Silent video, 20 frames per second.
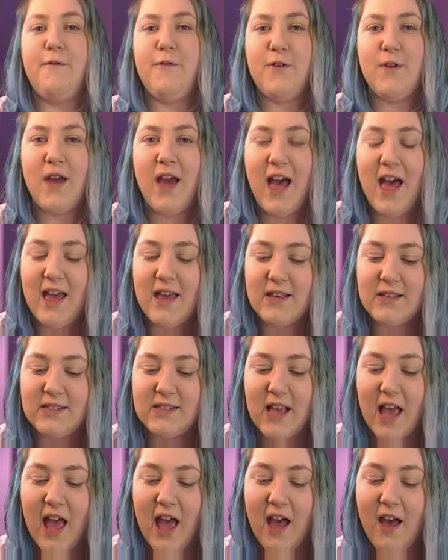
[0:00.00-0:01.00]
if you
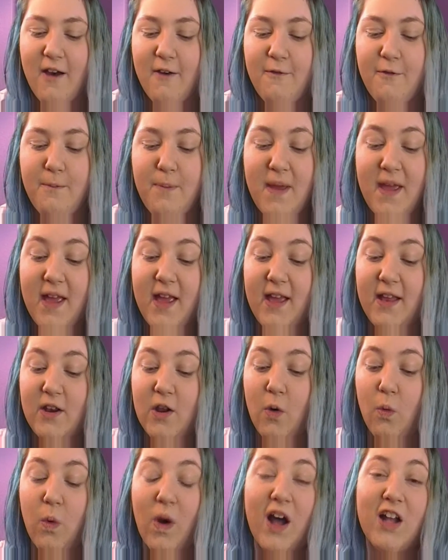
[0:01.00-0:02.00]
guys have been
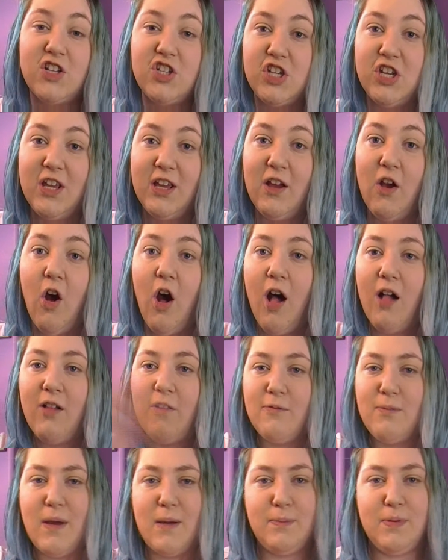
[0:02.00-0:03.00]
watching
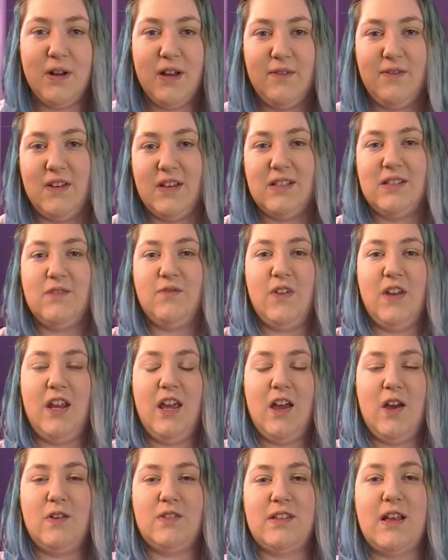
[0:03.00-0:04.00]
all of my previous
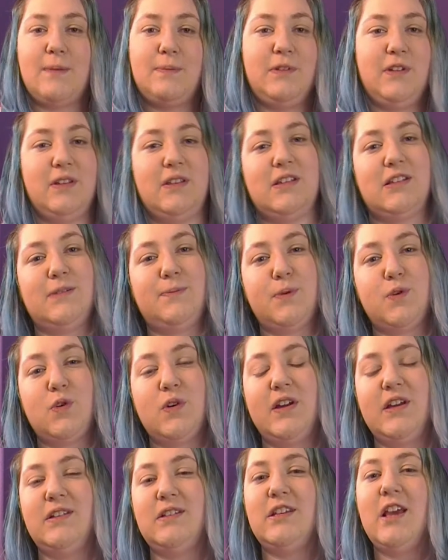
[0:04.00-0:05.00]
videos up to this
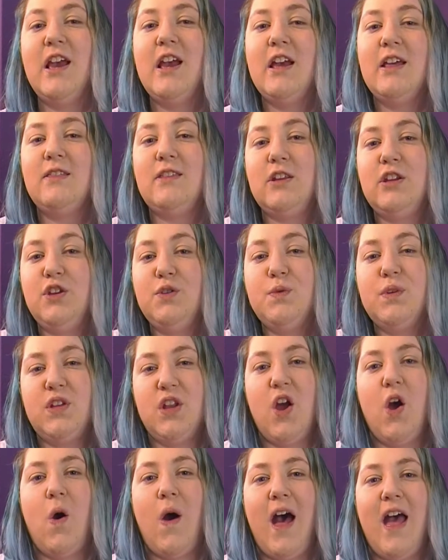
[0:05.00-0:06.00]
point, then you would
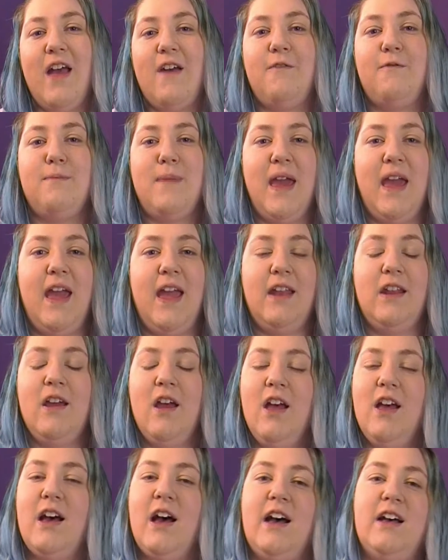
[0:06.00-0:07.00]
know I have made
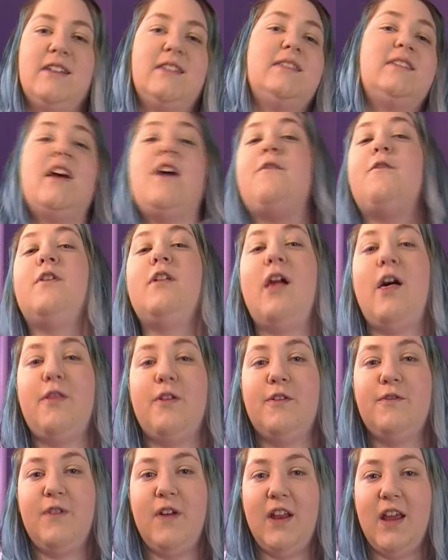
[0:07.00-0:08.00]
several
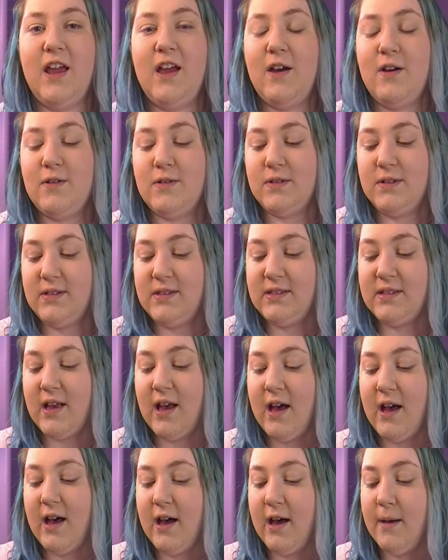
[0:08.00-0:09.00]
other videos,
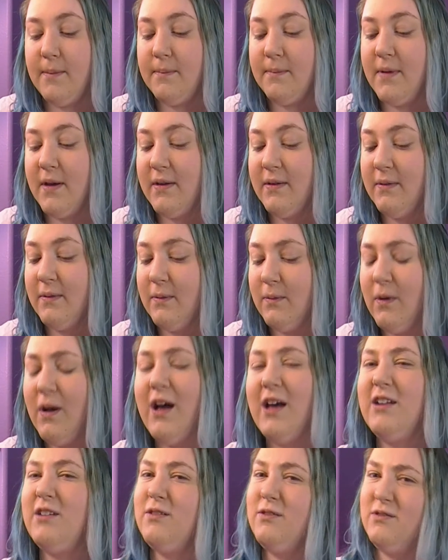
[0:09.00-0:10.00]
well,
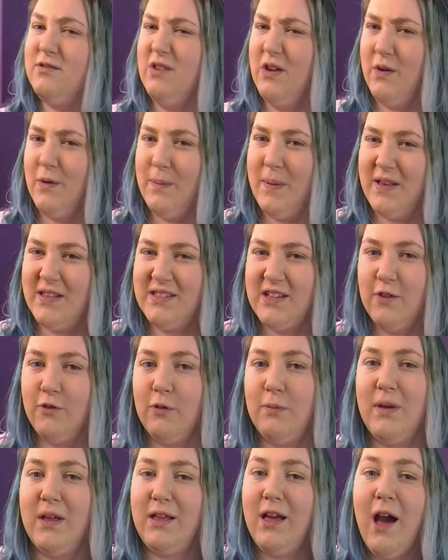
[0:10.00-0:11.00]
I don't know about
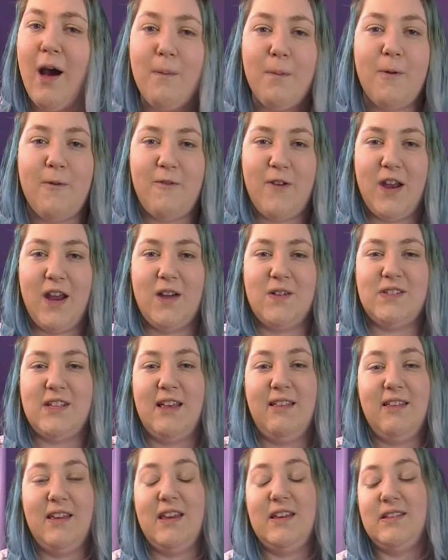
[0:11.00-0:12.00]
several, but a couple videos
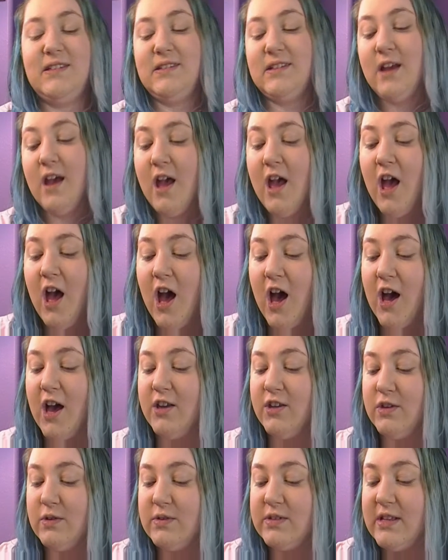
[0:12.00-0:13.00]
at least,
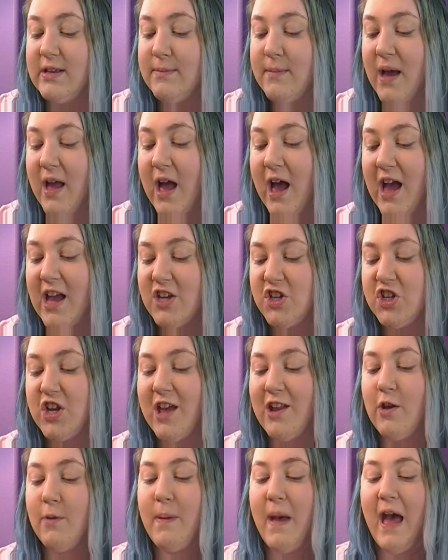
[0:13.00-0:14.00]
using my
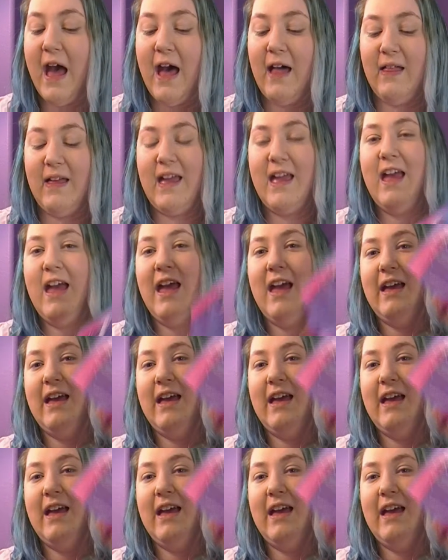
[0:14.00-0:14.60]
eyeshadow palette,